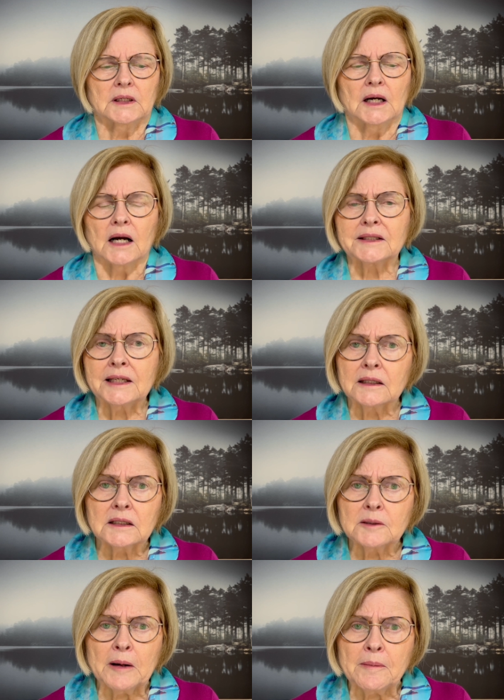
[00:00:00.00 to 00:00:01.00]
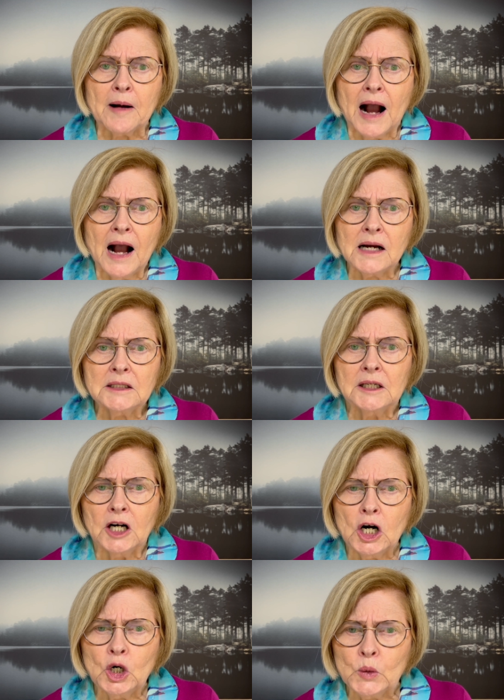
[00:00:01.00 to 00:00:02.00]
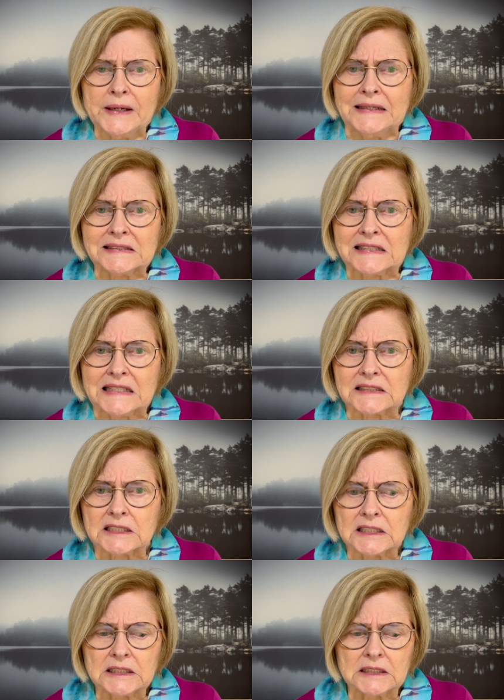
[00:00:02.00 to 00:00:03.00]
A killer baba? Who is it?